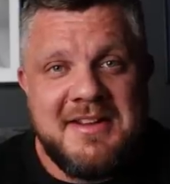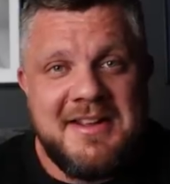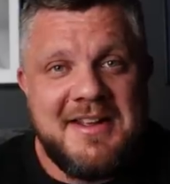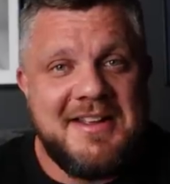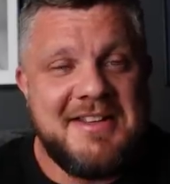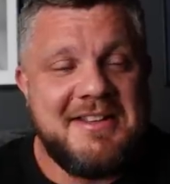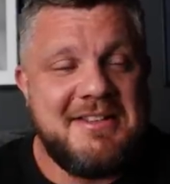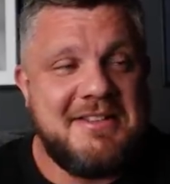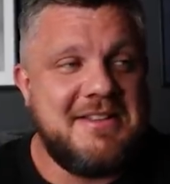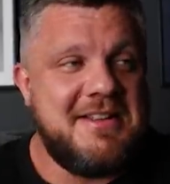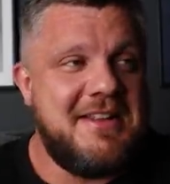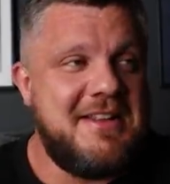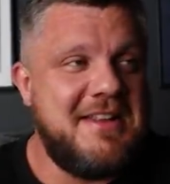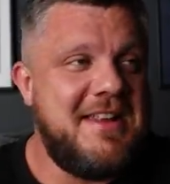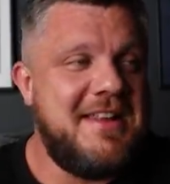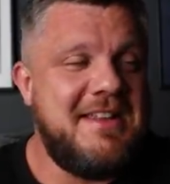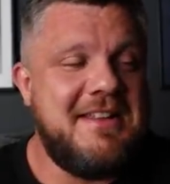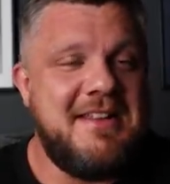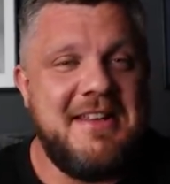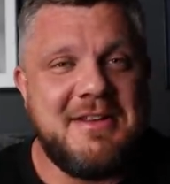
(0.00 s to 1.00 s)
At
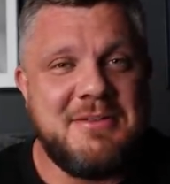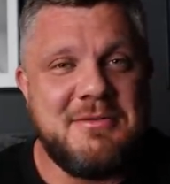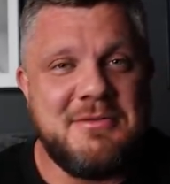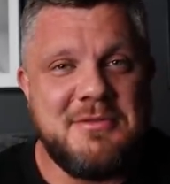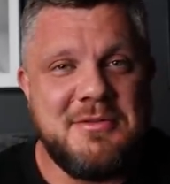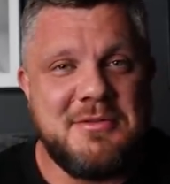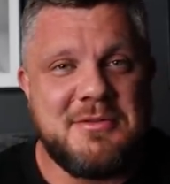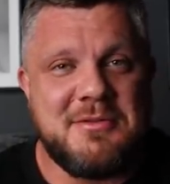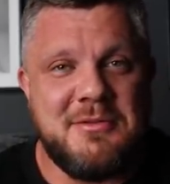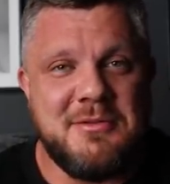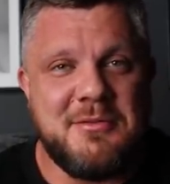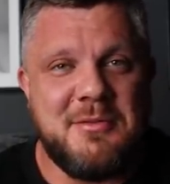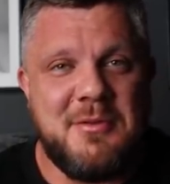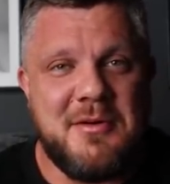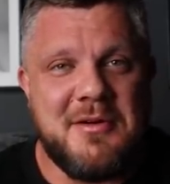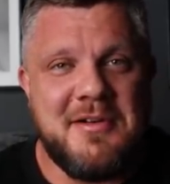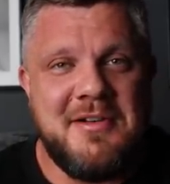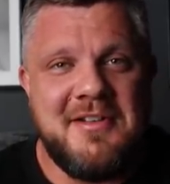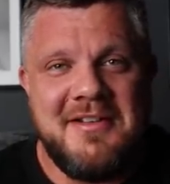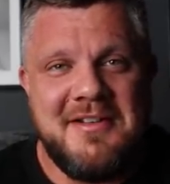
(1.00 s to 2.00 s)
the end of the day, go and do cold
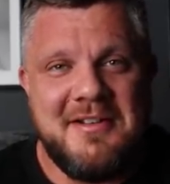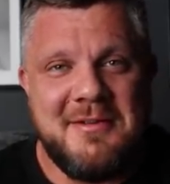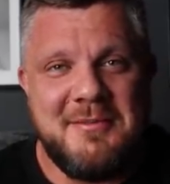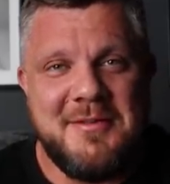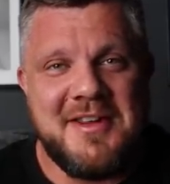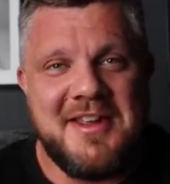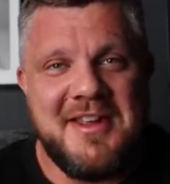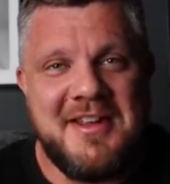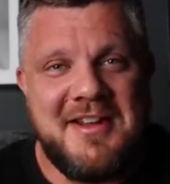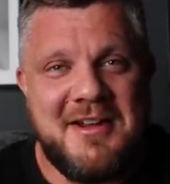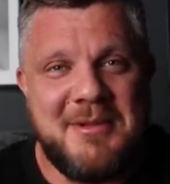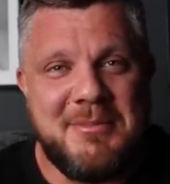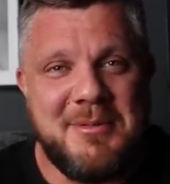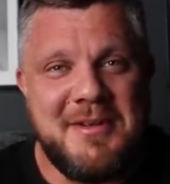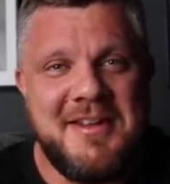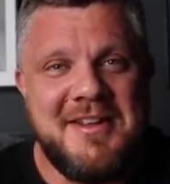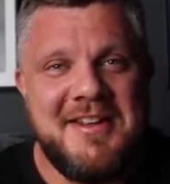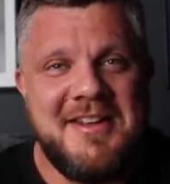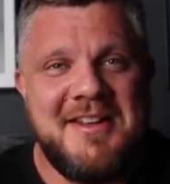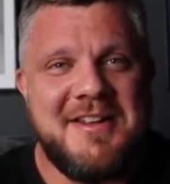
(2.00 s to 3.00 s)
water, it'll make you happy.